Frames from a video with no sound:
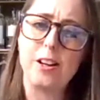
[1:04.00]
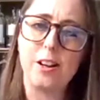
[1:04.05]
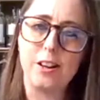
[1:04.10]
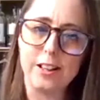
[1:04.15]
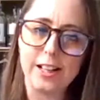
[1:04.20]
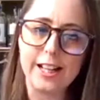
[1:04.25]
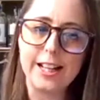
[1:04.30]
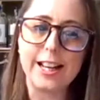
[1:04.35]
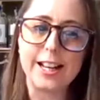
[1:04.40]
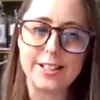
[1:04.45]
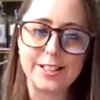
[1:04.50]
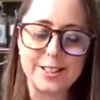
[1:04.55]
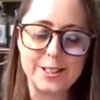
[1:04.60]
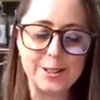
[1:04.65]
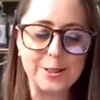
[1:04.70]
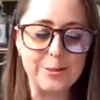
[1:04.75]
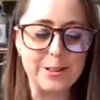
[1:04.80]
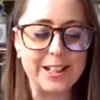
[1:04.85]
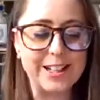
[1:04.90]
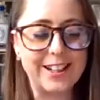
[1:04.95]
along, I guess,
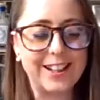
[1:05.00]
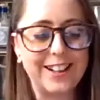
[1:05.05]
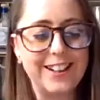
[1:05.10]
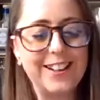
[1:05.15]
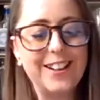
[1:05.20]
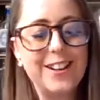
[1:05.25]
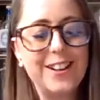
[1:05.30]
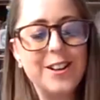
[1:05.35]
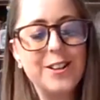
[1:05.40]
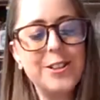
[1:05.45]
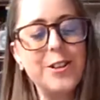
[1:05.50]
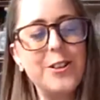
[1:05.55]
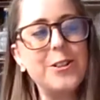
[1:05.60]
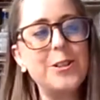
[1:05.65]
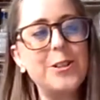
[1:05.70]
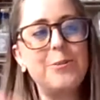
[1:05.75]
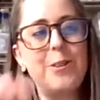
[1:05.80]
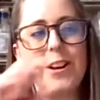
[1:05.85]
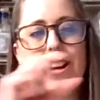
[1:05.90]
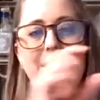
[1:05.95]
this week. So you
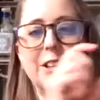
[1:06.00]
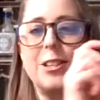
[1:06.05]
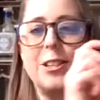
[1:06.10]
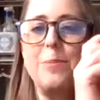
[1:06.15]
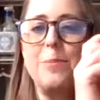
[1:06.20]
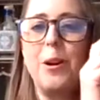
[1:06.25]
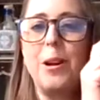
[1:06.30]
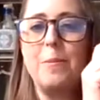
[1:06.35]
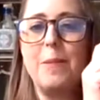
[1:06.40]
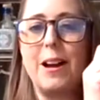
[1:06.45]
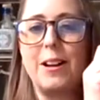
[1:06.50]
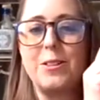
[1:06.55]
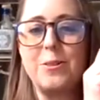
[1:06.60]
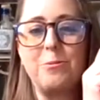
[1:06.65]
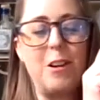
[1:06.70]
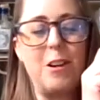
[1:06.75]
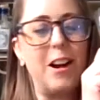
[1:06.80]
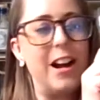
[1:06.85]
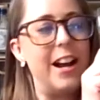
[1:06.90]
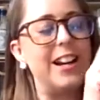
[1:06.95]
just want a small amount
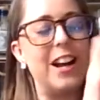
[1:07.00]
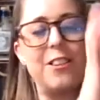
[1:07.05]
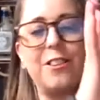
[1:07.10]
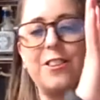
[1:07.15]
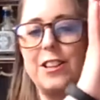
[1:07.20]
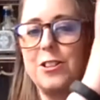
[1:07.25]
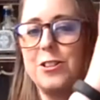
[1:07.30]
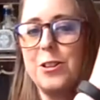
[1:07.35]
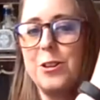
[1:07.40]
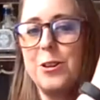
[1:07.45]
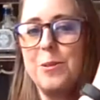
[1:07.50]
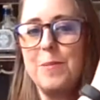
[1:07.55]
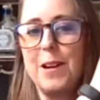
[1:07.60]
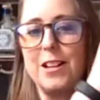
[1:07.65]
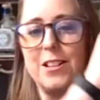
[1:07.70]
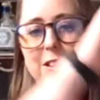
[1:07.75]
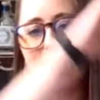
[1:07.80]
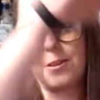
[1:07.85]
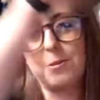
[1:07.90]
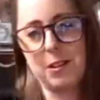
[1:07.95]
of wine, nothing too
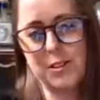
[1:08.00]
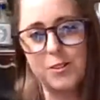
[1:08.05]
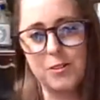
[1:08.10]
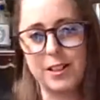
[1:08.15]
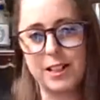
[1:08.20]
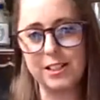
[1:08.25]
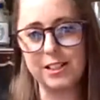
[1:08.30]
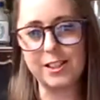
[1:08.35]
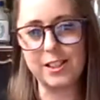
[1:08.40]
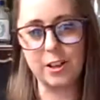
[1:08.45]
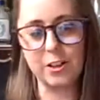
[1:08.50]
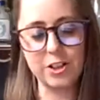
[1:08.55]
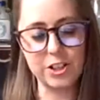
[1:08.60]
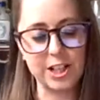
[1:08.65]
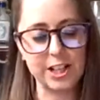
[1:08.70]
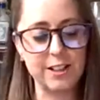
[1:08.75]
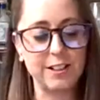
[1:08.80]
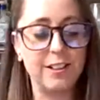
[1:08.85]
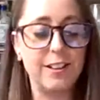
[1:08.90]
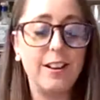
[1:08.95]
much, otherwise you'll get
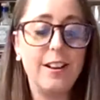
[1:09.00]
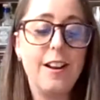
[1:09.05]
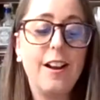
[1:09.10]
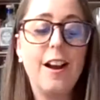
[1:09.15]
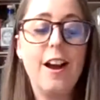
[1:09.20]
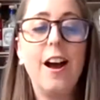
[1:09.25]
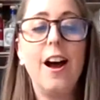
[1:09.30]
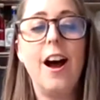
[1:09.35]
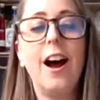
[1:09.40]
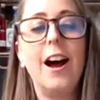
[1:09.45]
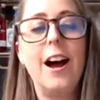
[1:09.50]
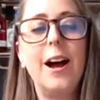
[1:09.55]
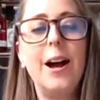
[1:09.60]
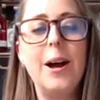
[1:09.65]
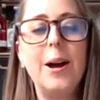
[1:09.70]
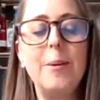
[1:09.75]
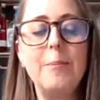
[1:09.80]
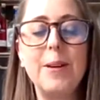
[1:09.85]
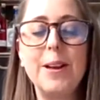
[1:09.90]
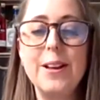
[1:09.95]
sloshy.
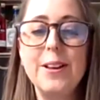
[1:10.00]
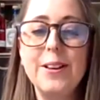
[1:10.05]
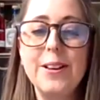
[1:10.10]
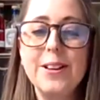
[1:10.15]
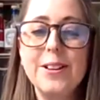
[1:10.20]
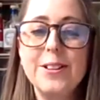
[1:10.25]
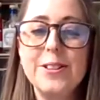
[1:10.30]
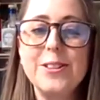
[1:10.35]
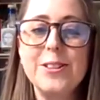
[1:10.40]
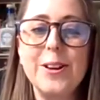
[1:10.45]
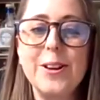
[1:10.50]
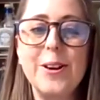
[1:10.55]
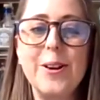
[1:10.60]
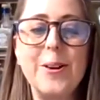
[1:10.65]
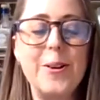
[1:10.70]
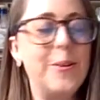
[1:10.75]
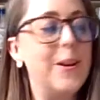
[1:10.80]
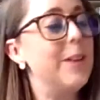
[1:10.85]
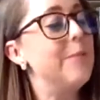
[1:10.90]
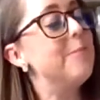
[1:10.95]

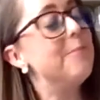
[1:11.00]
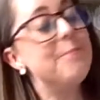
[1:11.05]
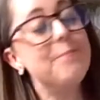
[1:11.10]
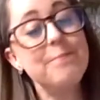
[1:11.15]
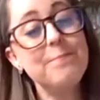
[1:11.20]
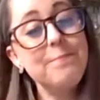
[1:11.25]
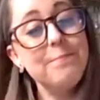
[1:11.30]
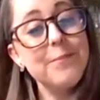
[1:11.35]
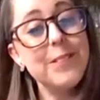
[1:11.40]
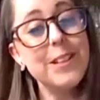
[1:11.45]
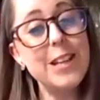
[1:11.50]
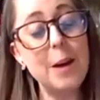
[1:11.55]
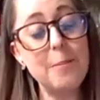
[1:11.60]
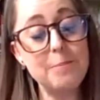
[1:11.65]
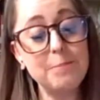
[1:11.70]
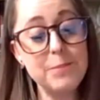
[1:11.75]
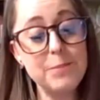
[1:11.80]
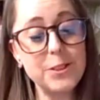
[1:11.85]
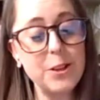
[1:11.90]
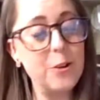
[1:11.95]
So
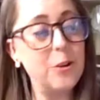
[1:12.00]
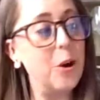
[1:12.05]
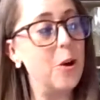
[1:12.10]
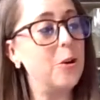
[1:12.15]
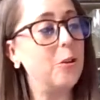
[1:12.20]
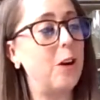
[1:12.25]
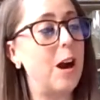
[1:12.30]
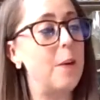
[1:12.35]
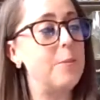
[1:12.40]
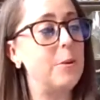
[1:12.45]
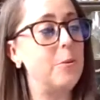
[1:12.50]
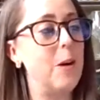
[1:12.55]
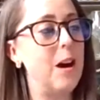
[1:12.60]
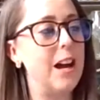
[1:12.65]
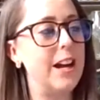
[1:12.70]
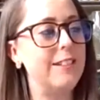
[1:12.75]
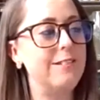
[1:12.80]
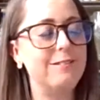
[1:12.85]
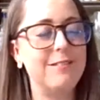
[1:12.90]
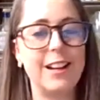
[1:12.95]
go grab your
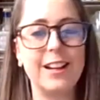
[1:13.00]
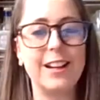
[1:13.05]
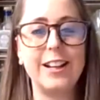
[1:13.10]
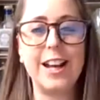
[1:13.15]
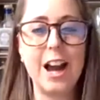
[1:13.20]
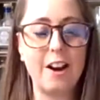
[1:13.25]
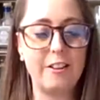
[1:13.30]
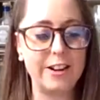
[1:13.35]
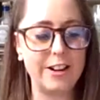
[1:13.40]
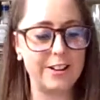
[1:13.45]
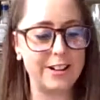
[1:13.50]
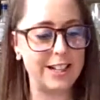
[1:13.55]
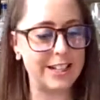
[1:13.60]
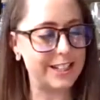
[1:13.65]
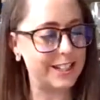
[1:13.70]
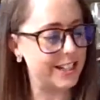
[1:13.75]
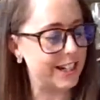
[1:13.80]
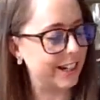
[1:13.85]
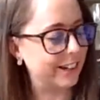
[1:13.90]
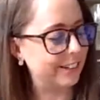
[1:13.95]
wine and carry on
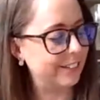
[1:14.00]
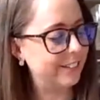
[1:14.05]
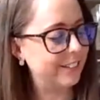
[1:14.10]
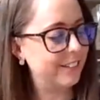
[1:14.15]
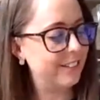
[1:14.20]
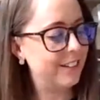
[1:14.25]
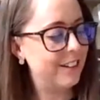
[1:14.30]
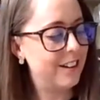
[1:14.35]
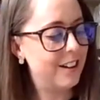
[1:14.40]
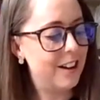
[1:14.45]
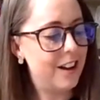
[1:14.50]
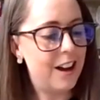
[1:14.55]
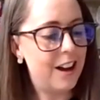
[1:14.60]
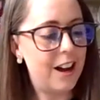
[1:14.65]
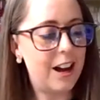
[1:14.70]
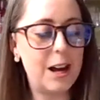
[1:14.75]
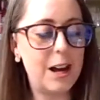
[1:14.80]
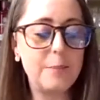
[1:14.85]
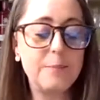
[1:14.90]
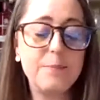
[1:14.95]
listening.
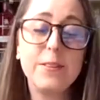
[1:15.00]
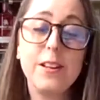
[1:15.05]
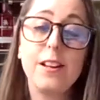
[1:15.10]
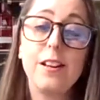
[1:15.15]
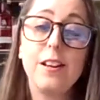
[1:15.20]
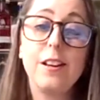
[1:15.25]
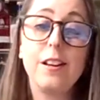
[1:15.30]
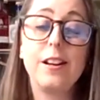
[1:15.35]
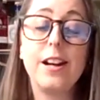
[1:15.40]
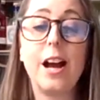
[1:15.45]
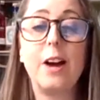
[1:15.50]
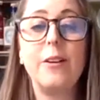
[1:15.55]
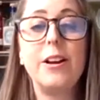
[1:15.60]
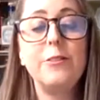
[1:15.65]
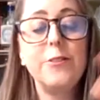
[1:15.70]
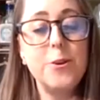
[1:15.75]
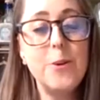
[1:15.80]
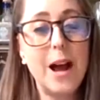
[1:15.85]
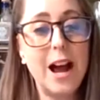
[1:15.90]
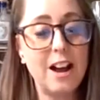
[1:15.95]
Now,
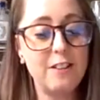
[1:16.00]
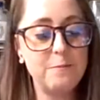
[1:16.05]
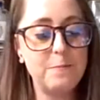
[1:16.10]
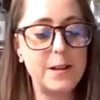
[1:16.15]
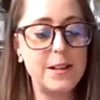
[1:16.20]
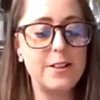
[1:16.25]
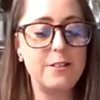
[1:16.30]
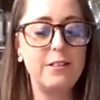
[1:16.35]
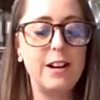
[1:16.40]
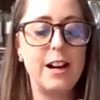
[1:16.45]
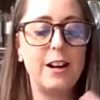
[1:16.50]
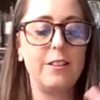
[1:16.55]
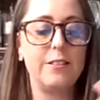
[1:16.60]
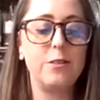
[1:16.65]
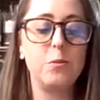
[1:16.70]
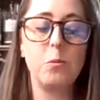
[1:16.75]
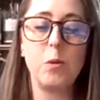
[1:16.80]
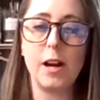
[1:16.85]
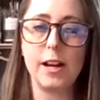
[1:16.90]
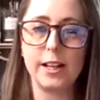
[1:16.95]
if you have been
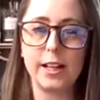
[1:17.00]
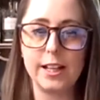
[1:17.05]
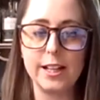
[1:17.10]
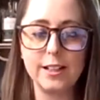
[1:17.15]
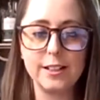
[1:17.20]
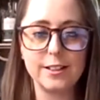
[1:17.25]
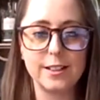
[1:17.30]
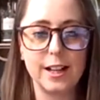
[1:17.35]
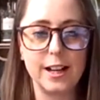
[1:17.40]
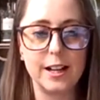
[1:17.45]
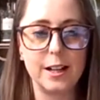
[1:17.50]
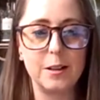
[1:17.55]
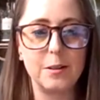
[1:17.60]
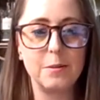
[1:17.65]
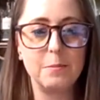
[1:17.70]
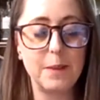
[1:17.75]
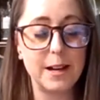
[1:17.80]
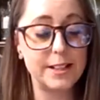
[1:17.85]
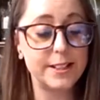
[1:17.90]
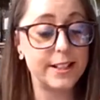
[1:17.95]
around wine geeks like
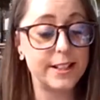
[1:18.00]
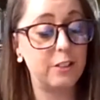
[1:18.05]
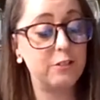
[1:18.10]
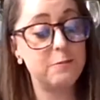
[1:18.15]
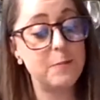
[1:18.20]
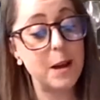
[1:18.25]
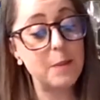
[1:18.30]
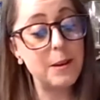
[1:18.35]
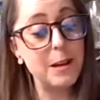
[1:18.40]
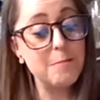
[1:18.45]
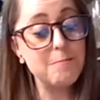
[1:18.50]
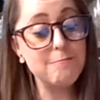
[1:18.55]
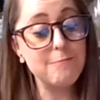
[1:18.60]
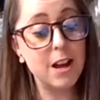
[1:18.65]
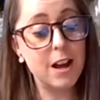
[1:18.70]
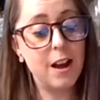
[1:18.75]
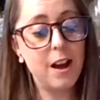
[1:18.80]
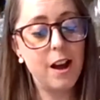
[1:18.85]
myself, maybe,